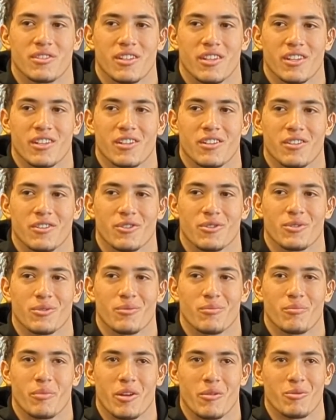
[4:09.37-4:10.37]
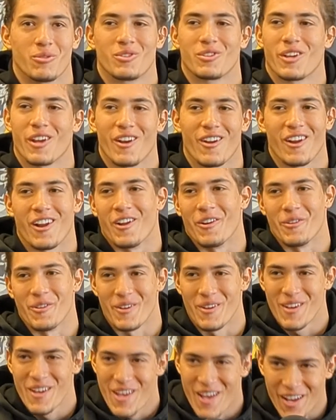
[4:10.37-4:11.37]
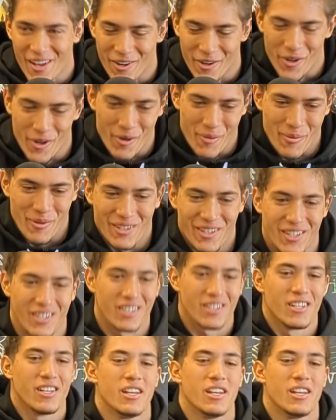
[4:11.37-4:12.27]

a little maybe scared. I don't know, but